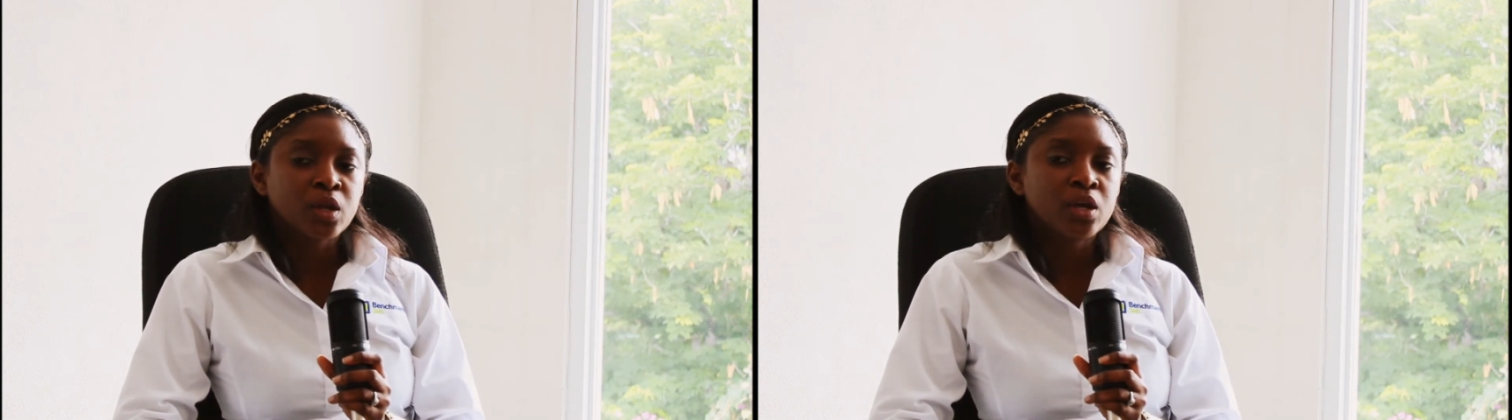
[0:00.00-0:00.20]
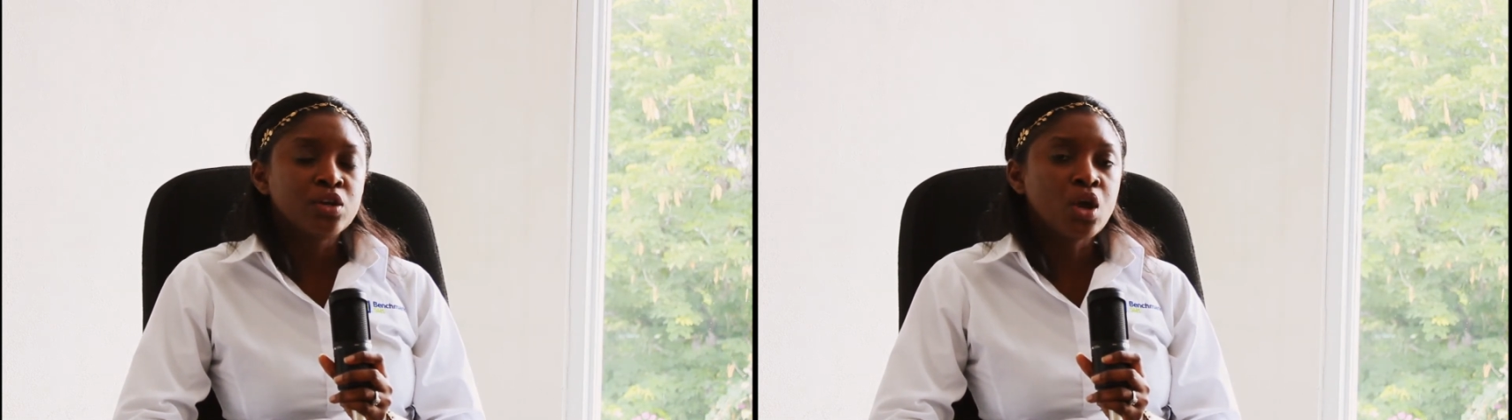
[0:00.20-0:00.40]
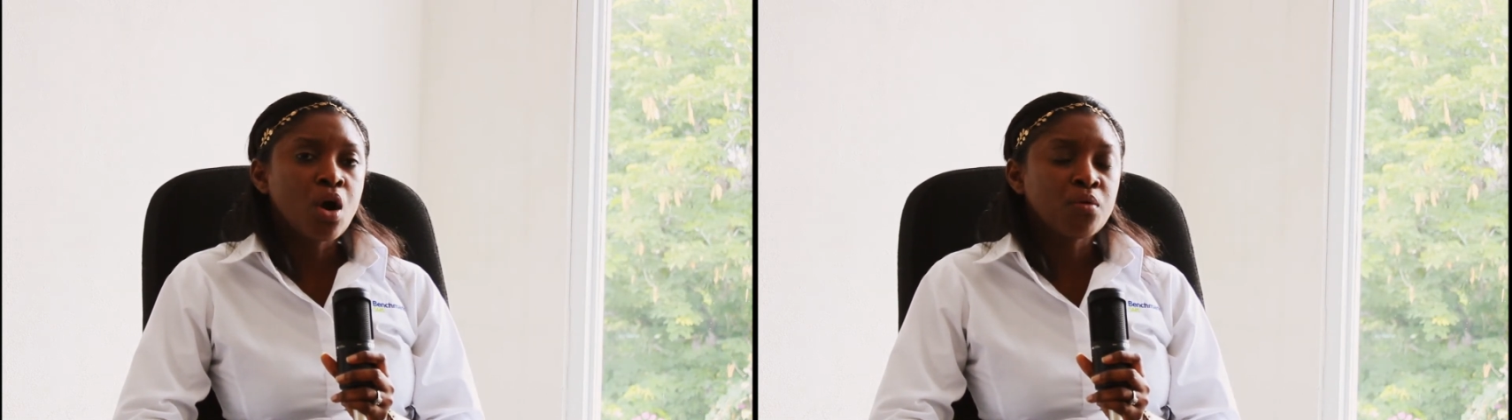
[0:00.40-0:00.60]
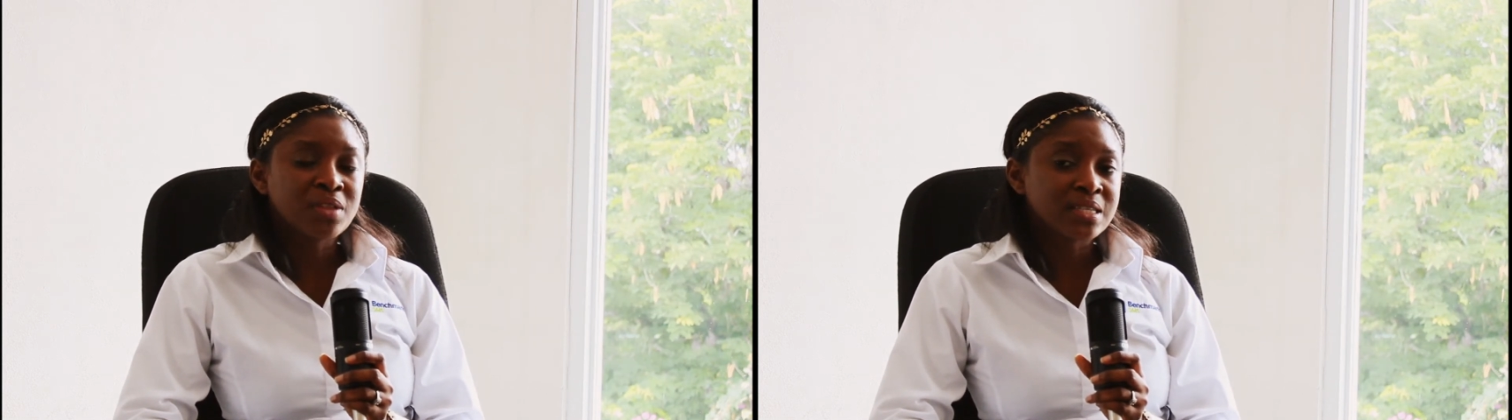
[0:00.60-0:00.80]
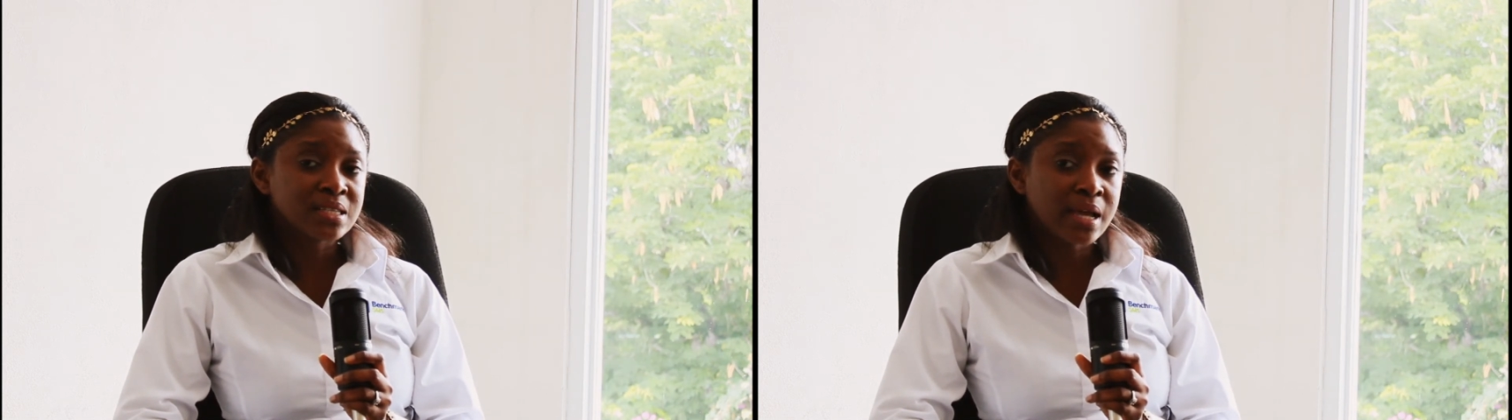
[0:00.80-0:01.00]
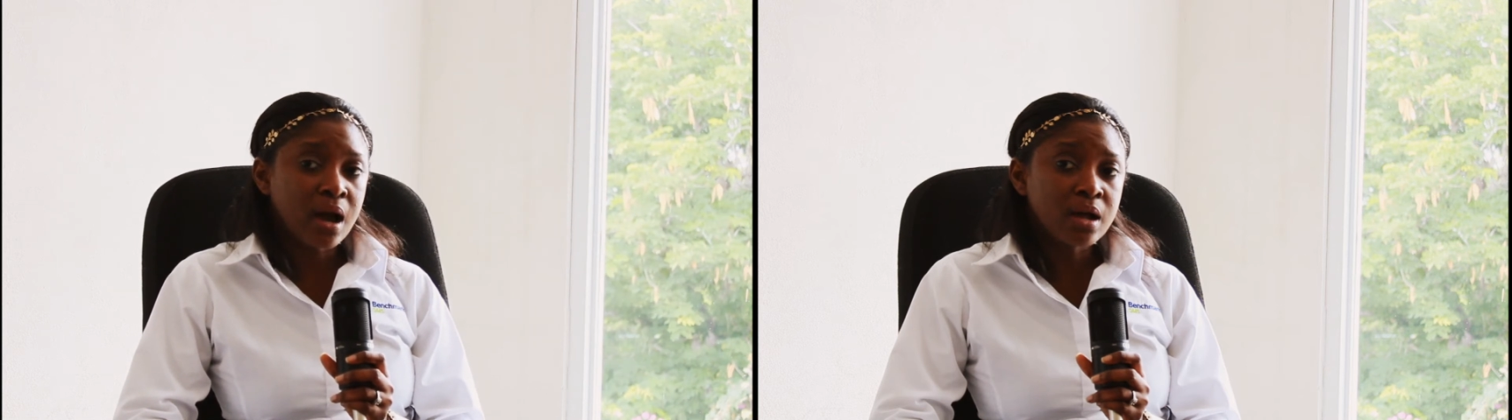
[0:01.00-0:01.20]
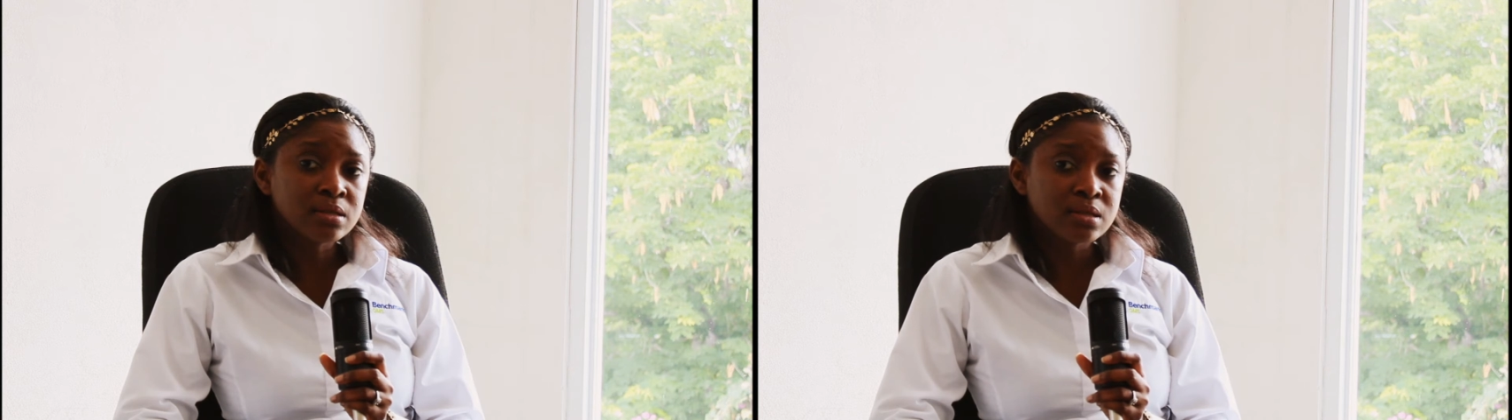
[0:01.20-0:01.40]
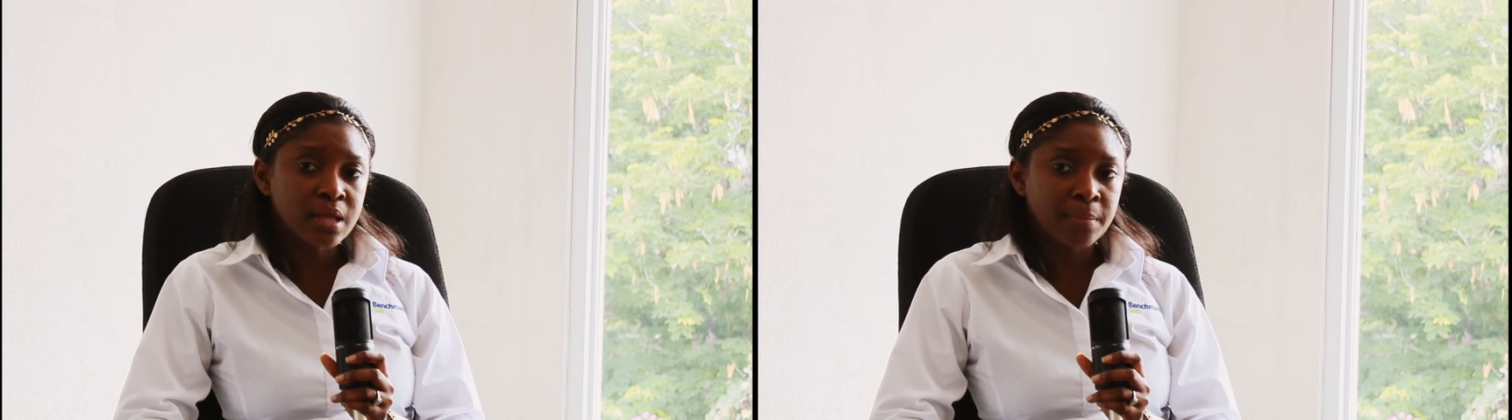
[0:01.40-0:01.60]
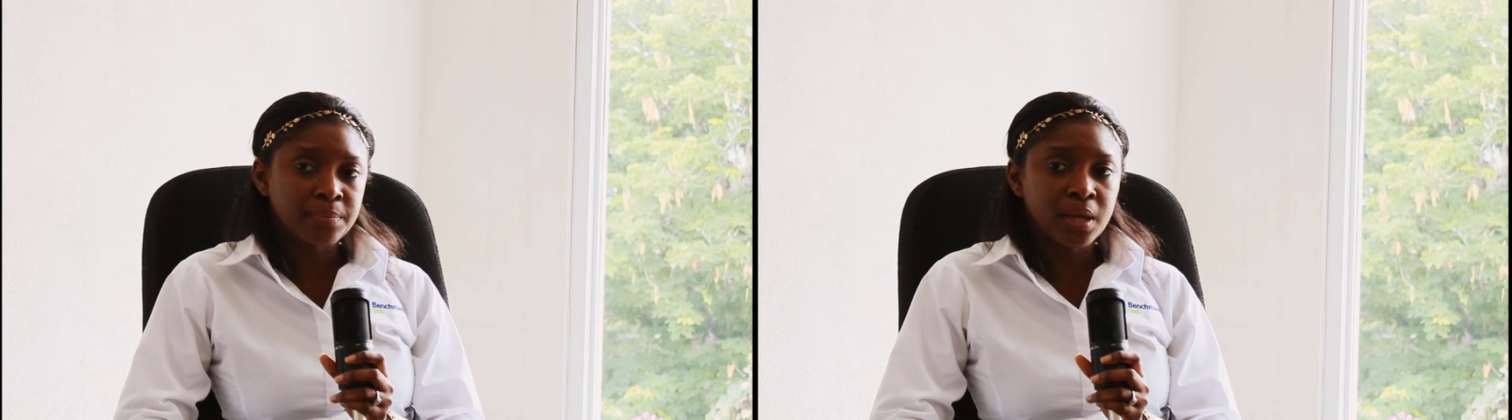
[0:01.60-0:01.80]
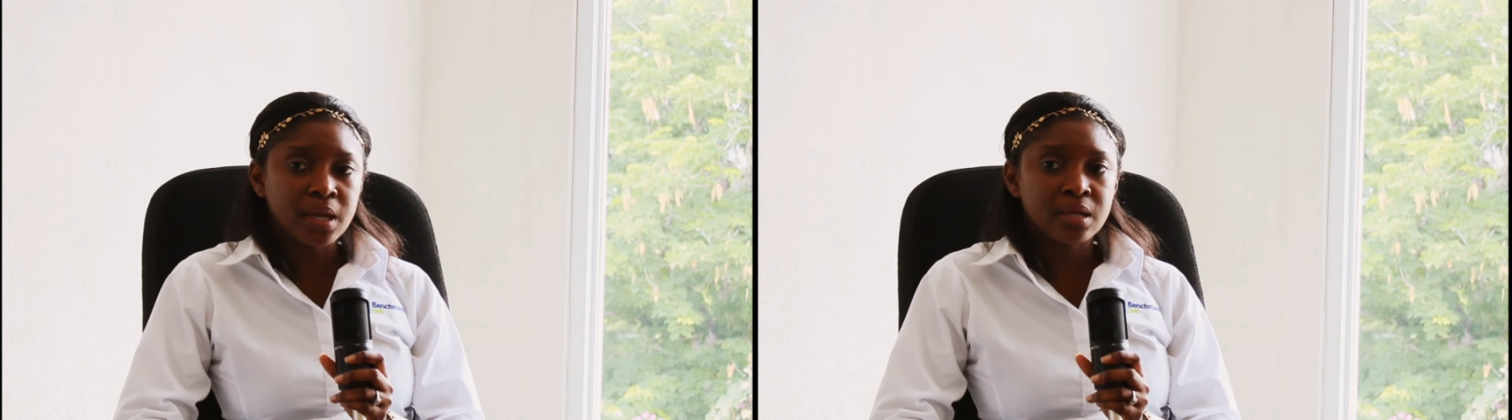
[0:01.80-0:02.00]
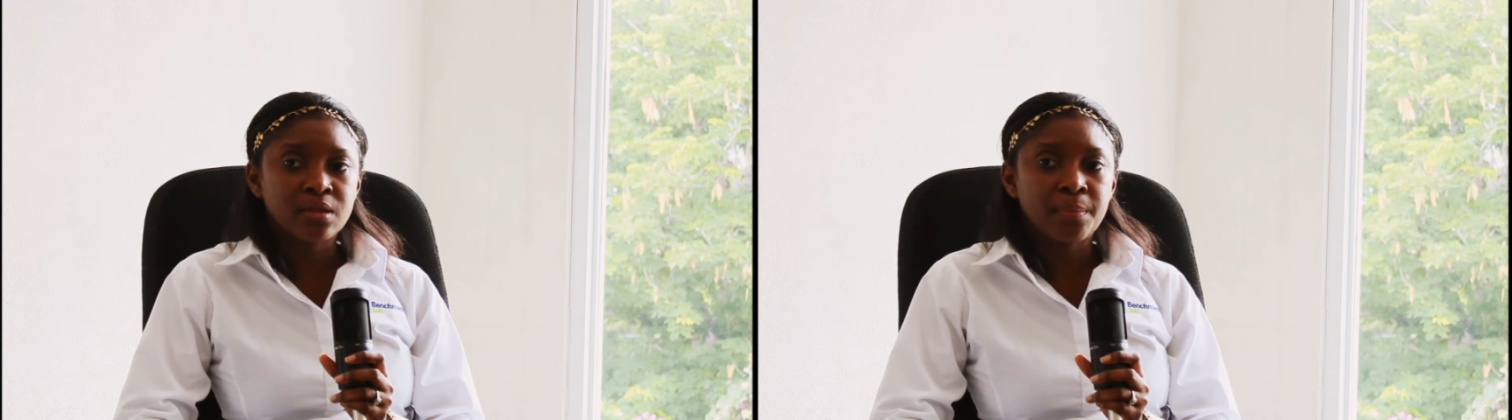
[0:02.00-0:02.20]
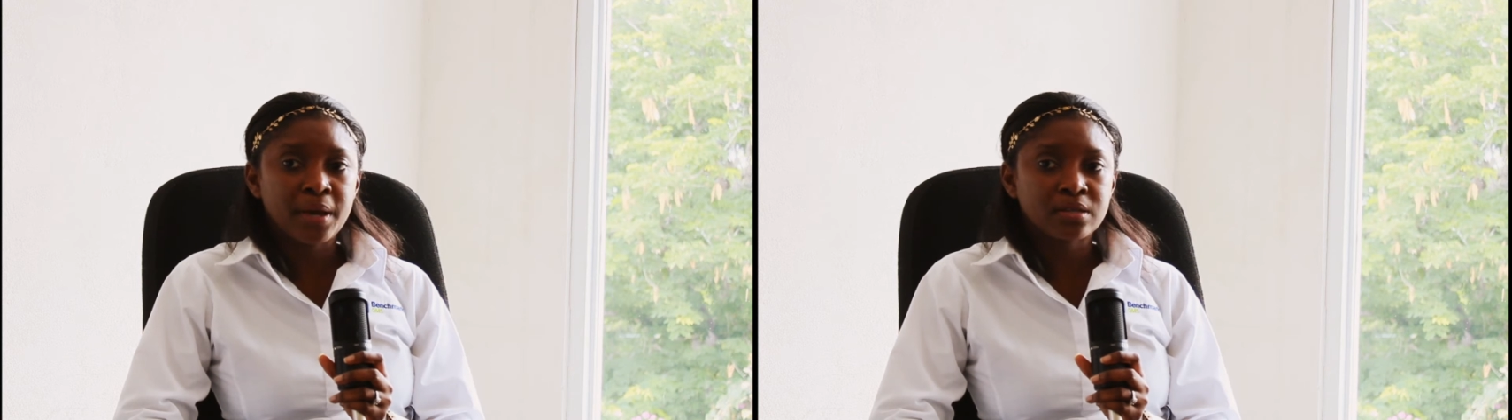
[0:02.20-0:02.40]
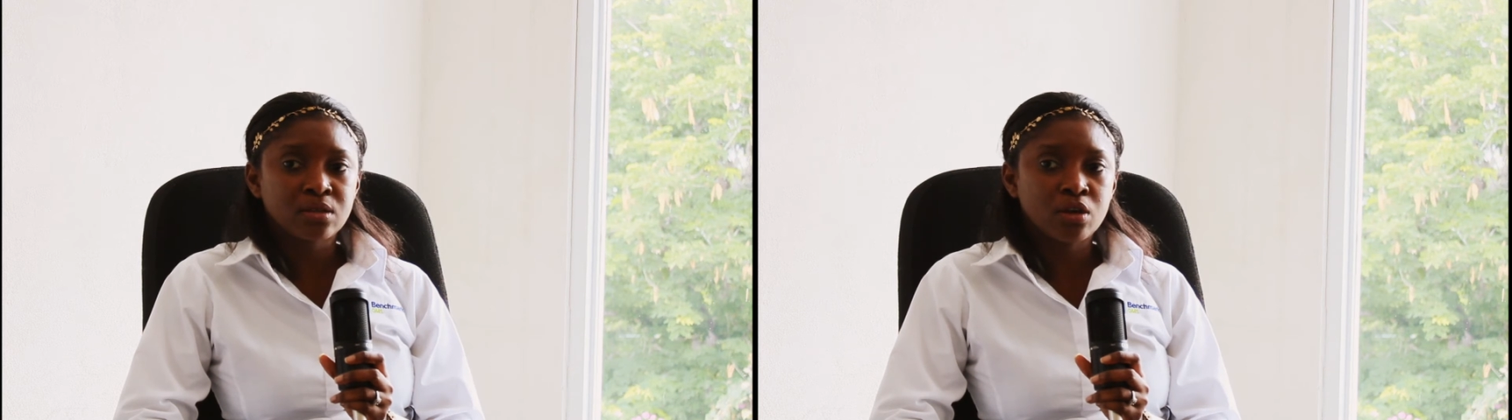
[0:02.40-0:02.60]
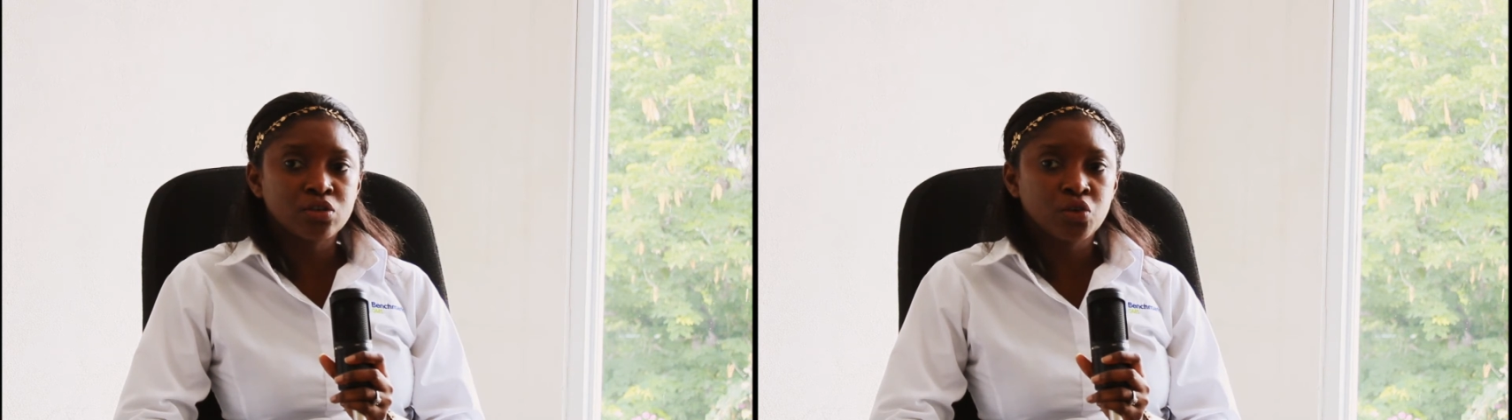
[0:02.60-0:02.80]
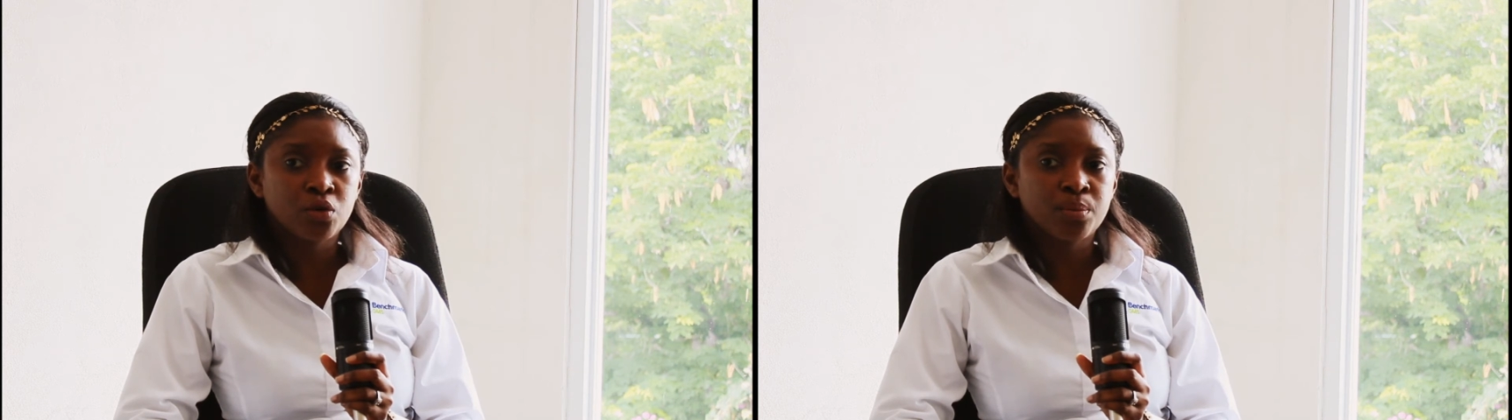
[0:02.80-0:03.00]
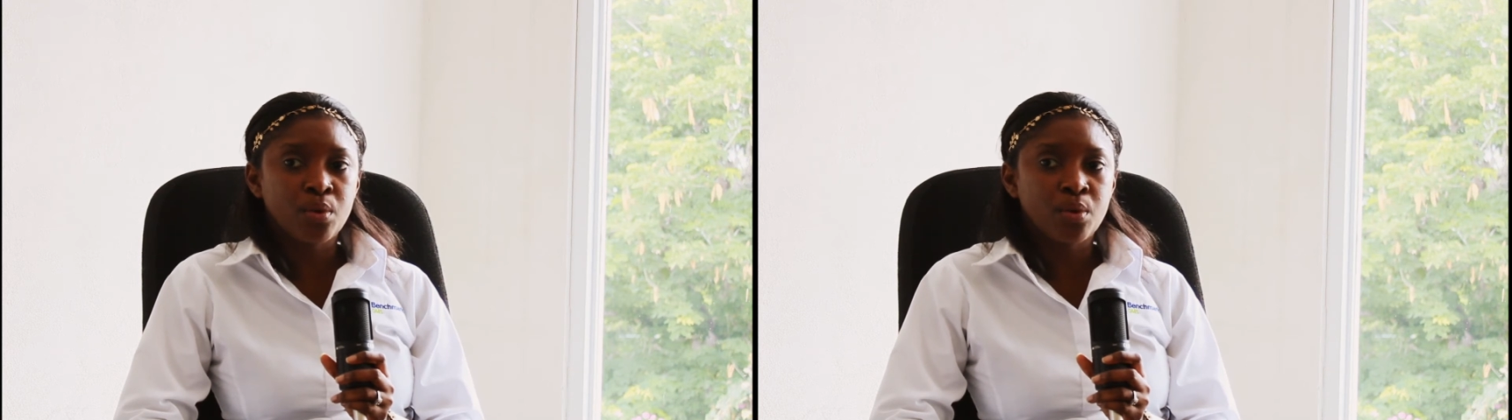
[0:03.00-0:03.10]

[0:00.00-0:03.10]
Now, the second step in the pest control